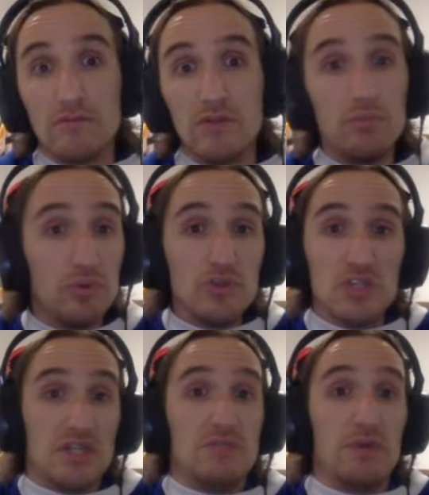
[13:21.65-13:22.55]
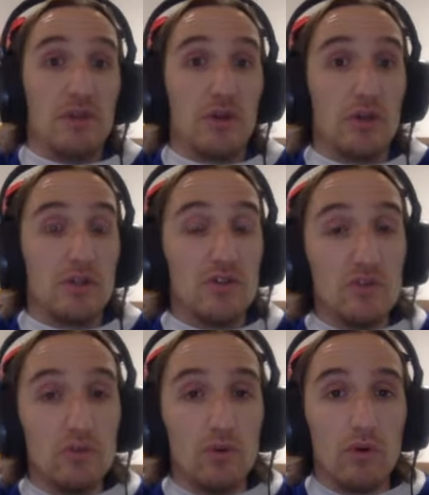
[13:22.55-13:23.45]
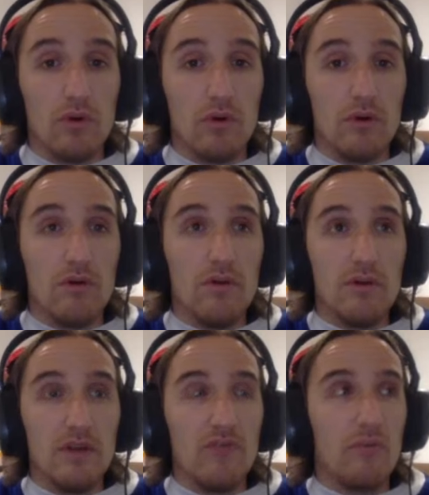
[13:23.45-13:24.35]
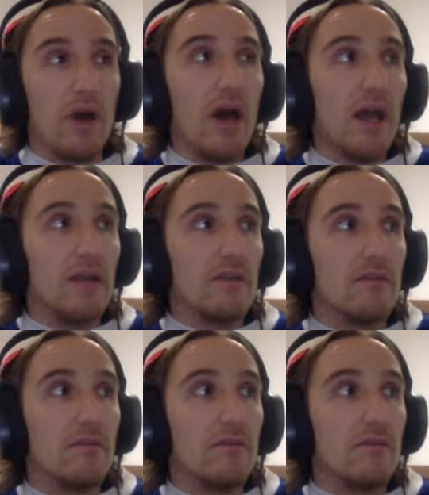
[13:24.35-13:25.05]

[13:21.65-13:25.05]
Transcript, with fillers: Lyubushkin's been good too. Never mind.